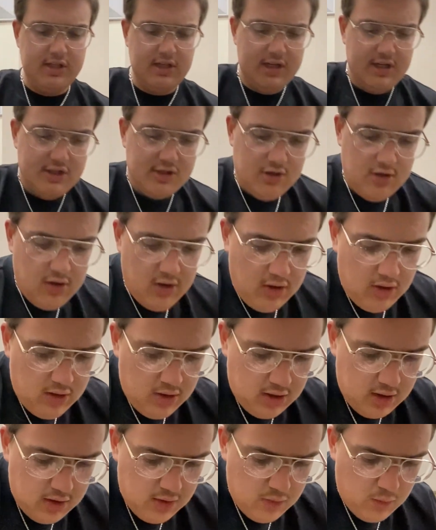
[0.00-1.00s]
It is
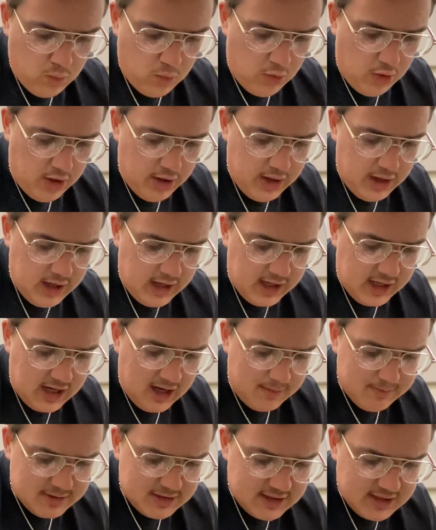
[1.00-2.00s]
all one
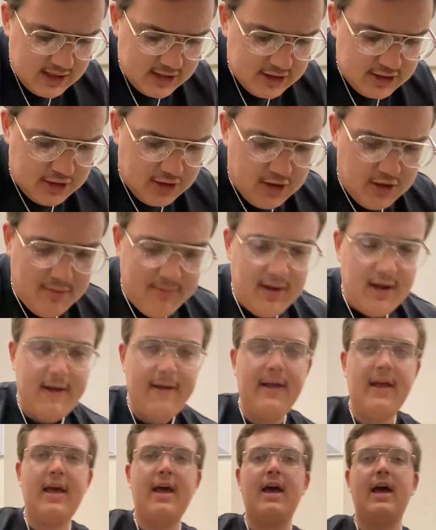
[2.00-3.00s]
encompassing term
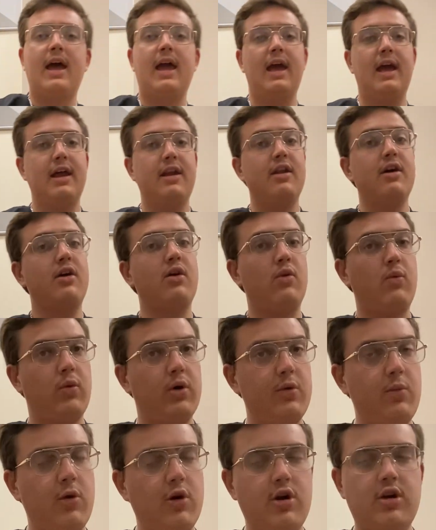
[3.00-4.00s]
and
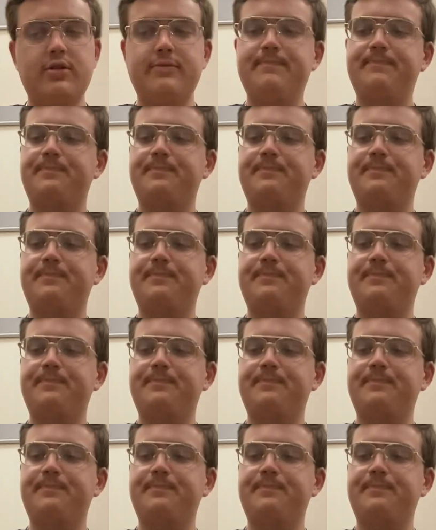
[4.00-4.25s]
one word.